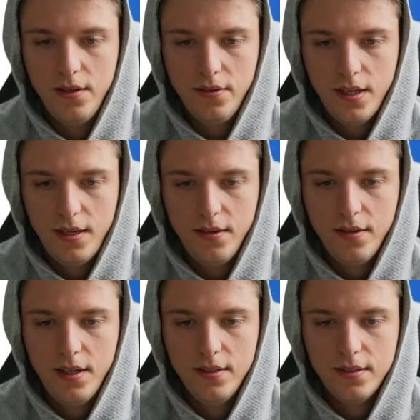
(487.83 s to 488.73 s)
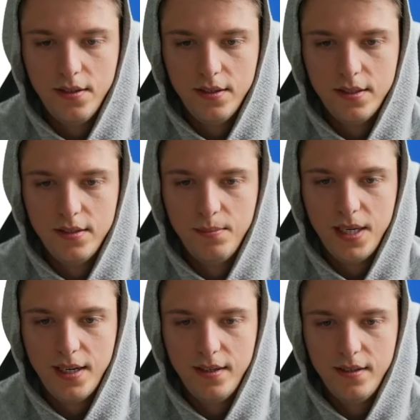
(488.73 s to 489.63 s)
Okay. So this isn't
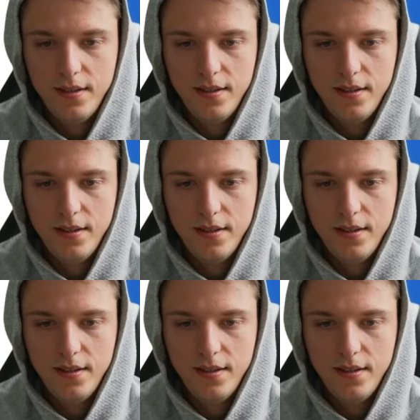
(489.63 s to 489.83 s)
bad.